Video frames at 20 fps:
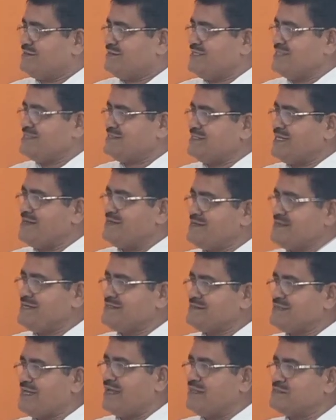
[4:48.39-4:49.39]
This
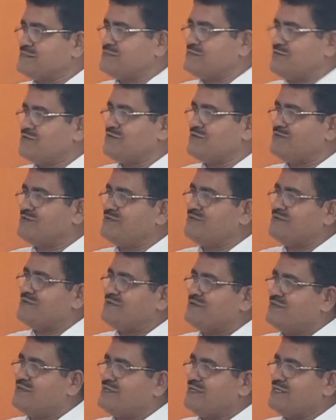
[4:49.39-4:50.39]
sentence also
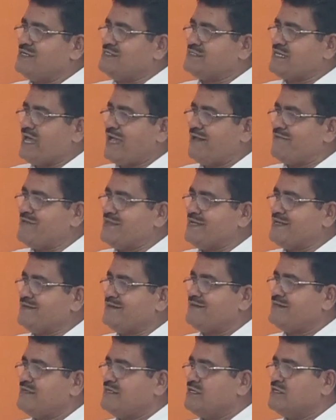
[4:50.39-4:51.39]
is
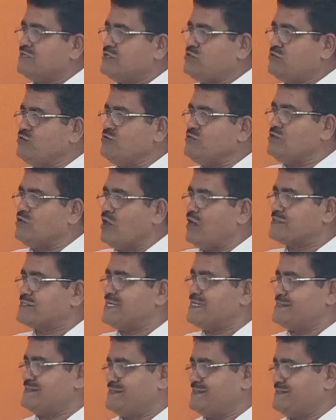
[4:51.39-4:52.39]
having two
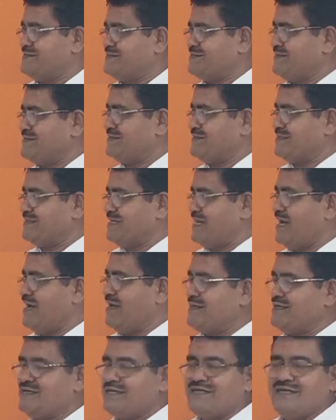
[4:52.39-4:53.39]
clauses.
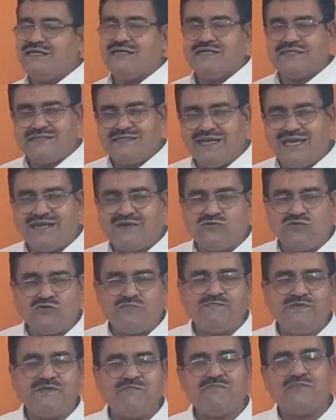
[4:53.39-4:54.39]
Yeah, there
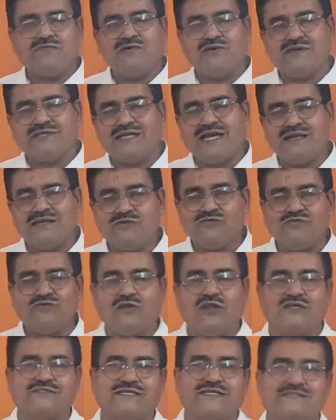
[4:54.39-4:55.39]
could be more than two
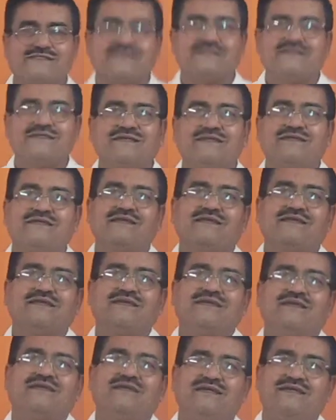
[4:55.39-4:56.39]
clauses.
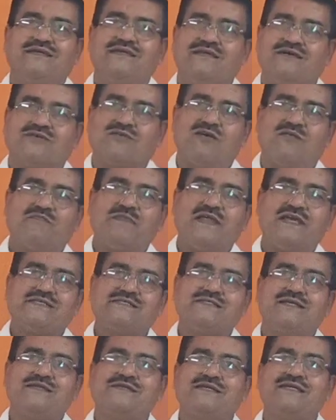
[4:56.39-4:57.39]
In a
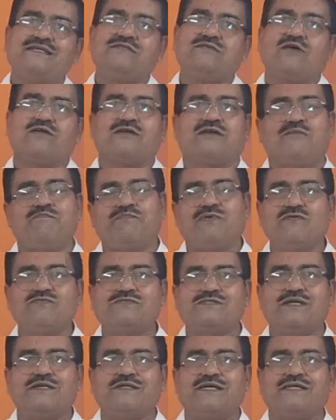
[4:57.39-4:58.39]
complex sentence or
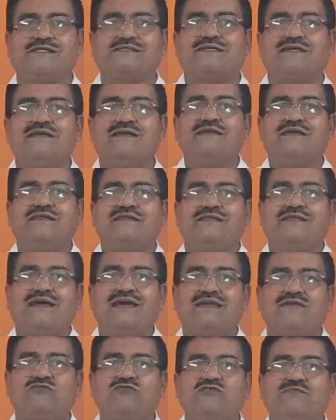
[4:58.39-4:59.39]
compound sentence,
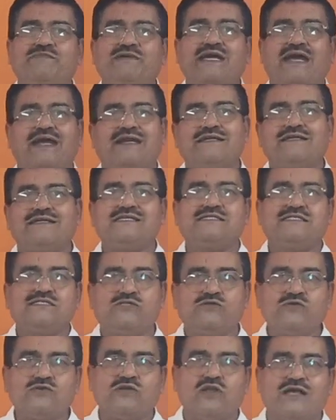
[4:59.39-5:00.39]
there could be at
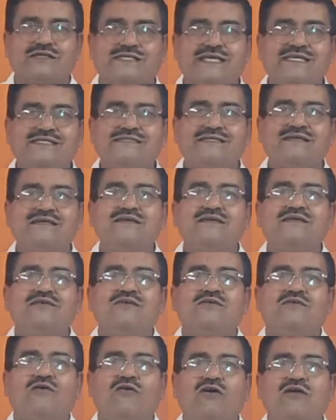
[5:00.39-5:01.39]
least two clauses
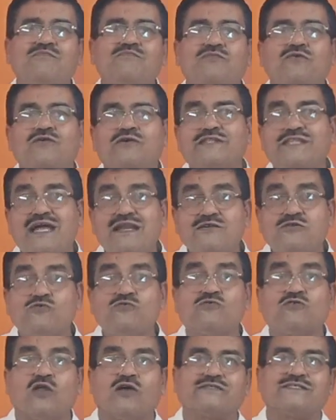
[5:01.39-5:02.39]
or more than two